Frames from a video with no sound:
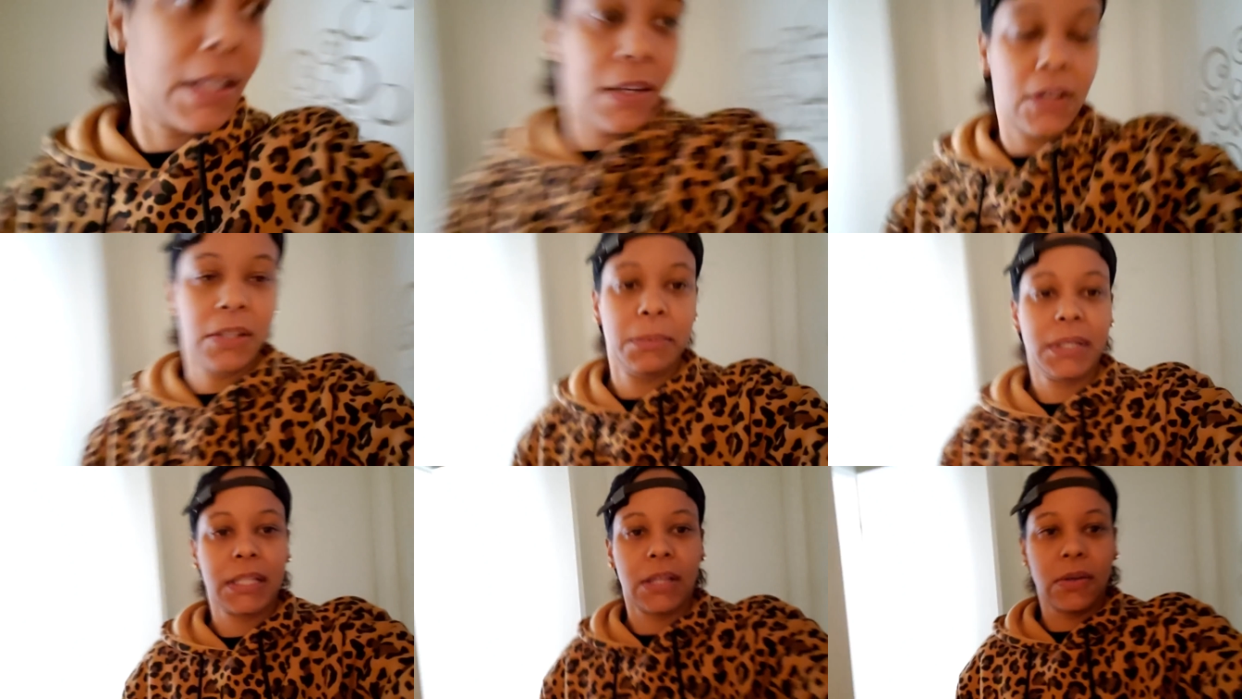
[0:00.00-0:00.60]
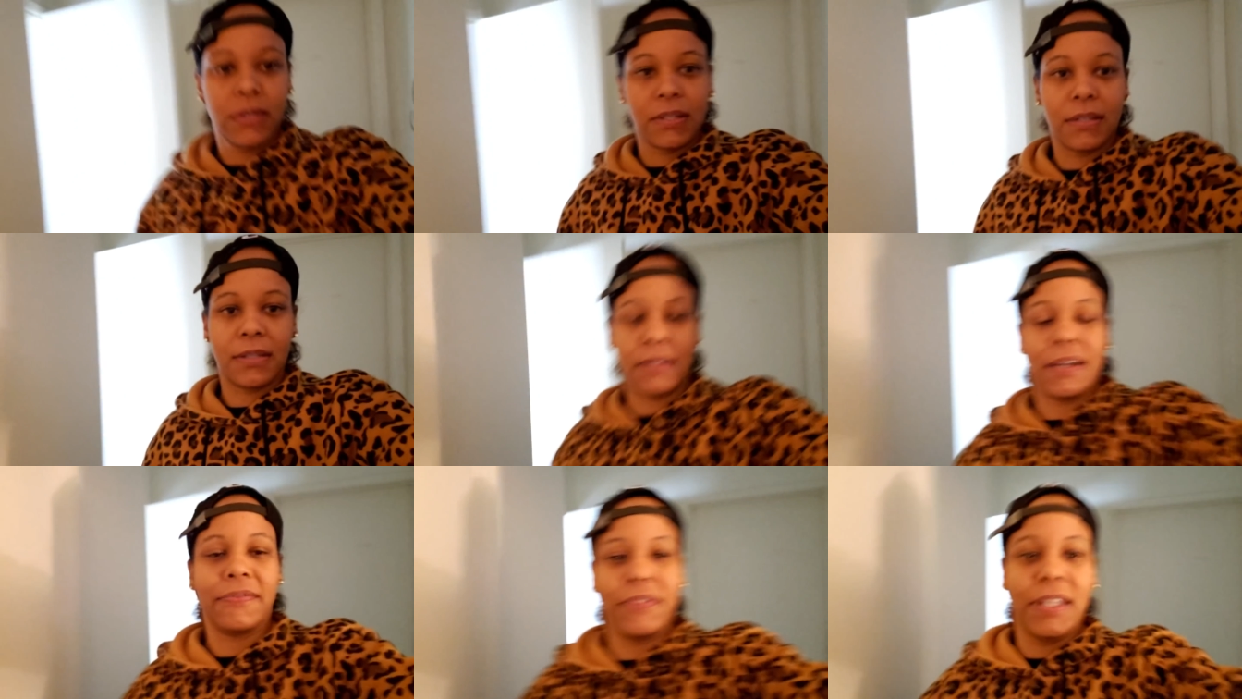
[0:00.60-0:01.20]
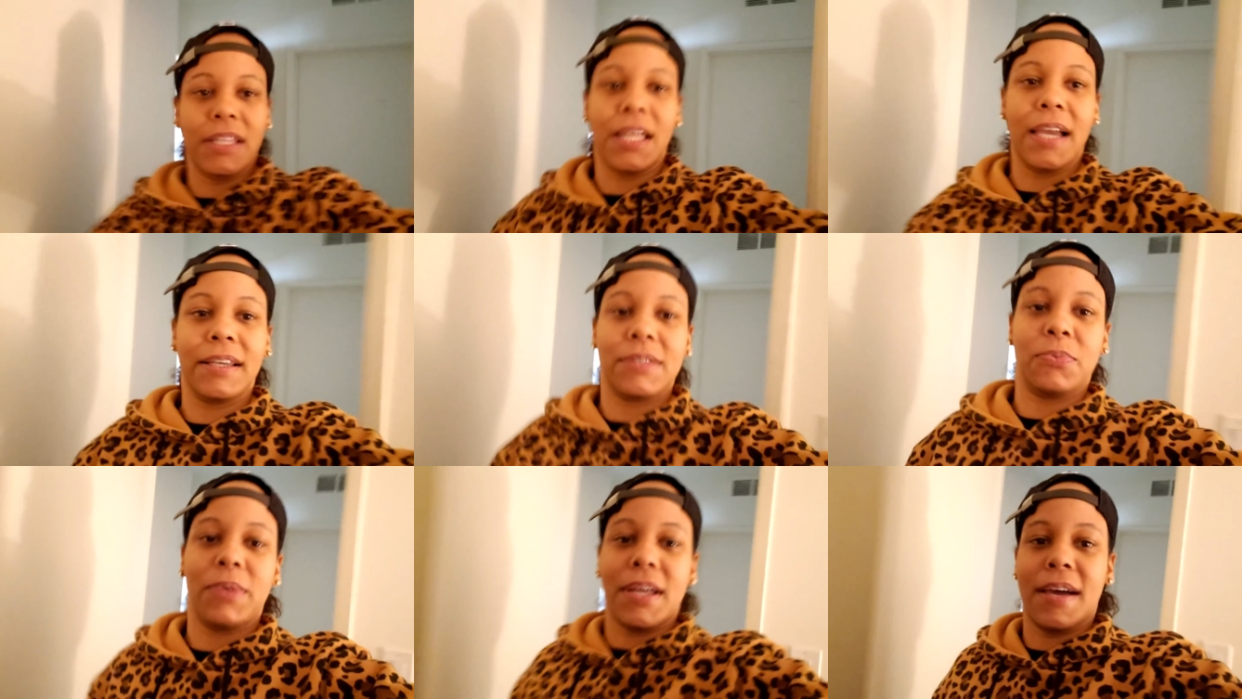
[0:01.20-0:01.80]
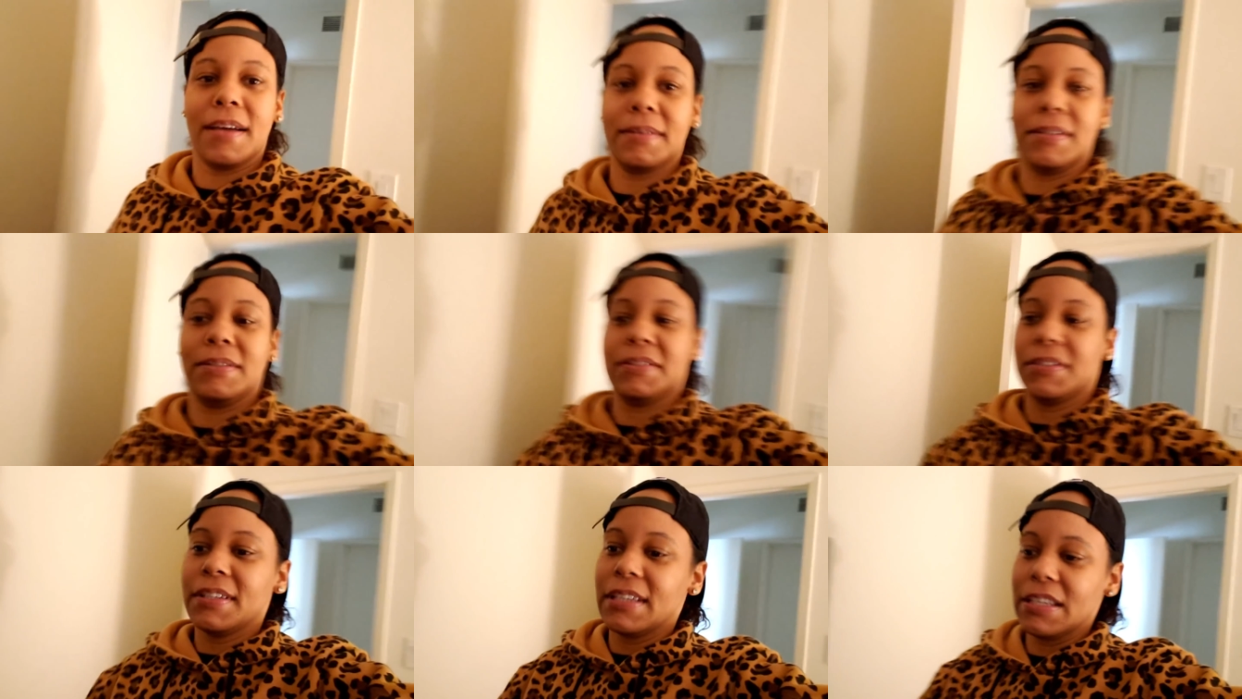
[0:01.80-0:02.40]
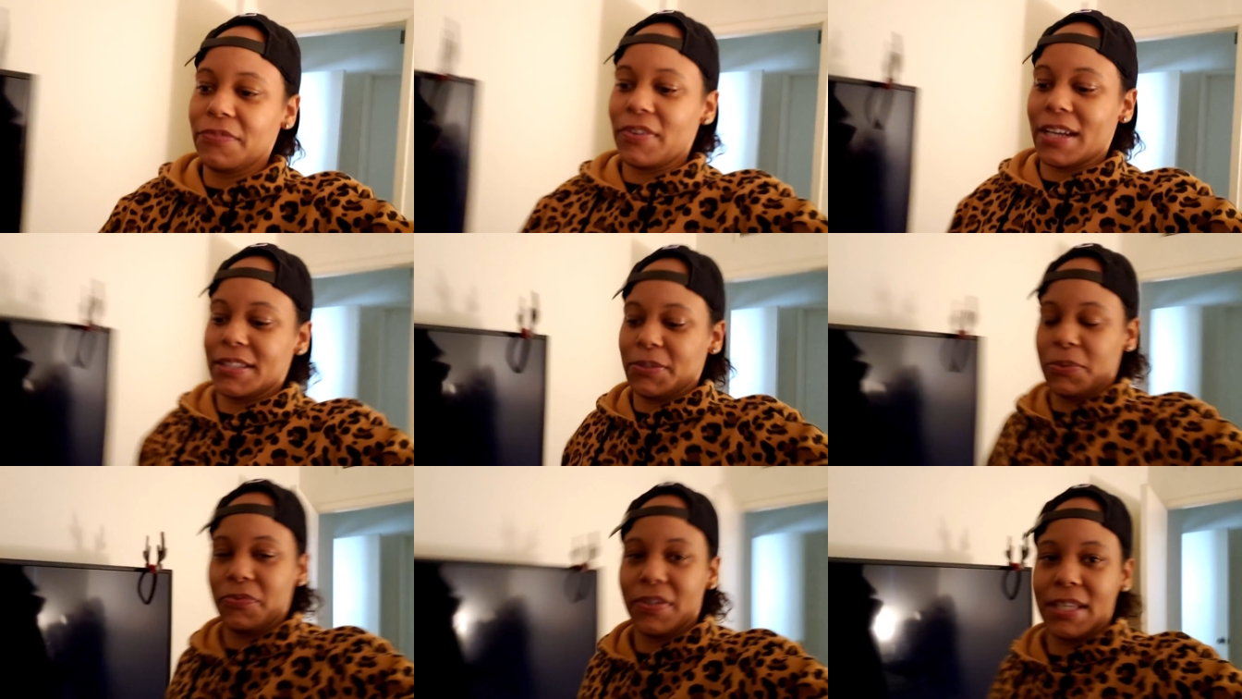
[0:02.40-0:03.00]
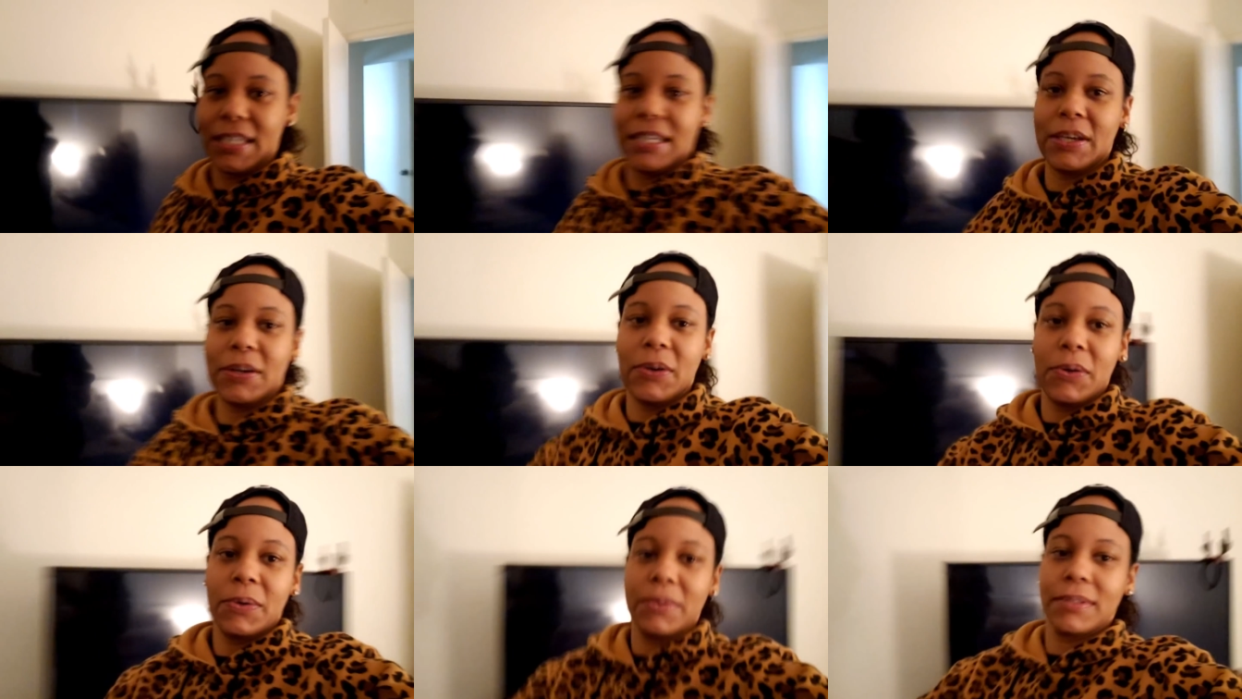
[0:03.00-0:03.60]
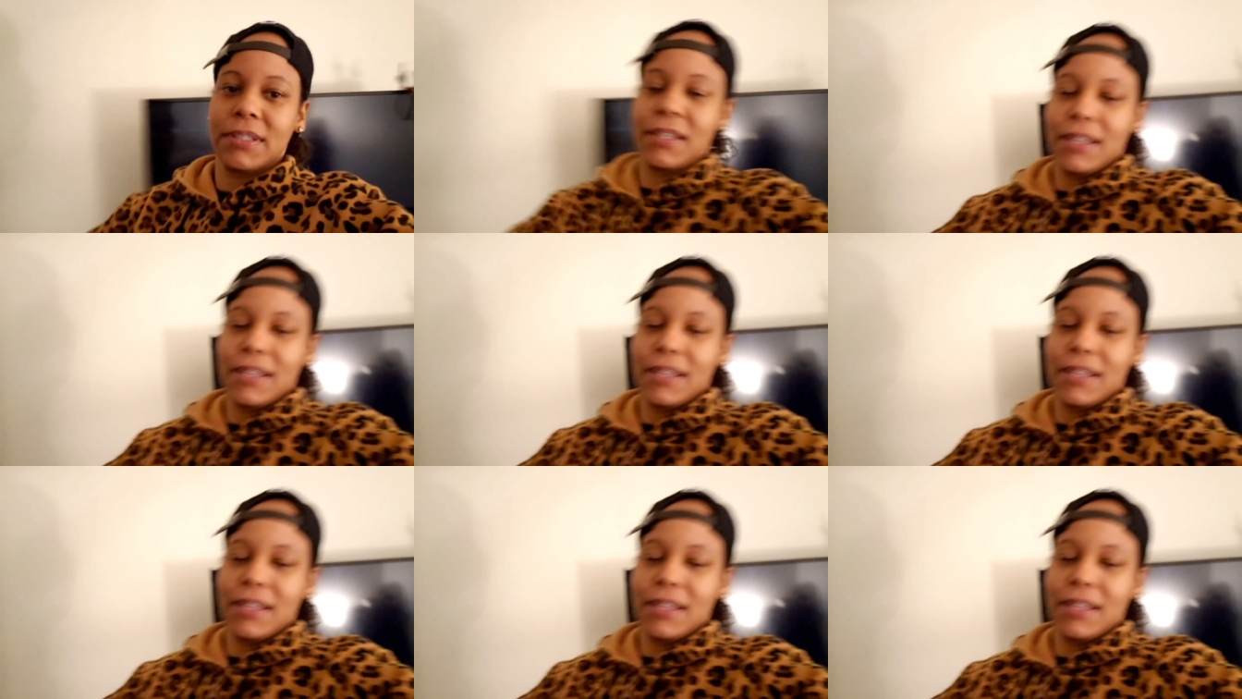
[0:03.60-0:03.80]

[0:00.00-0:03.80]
Oh, let me close this. Stephanie likes when I, if I do videos,